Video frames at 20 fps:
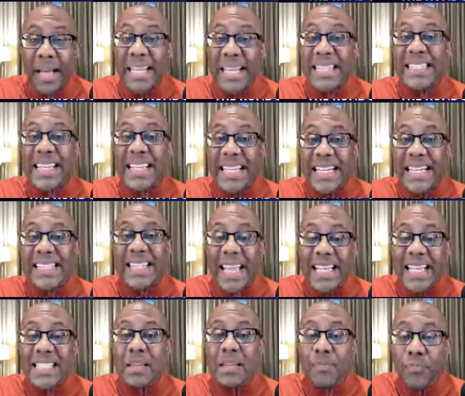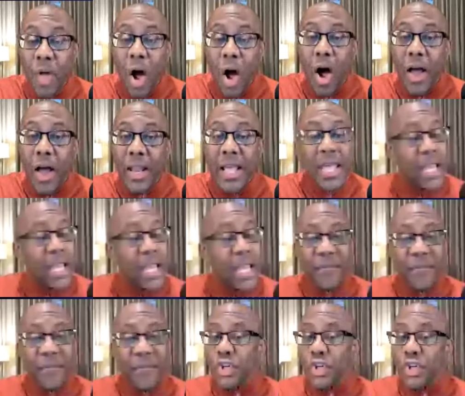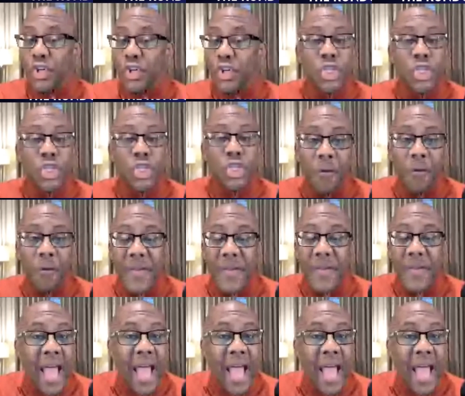it's going to take some thought. If you're scarfing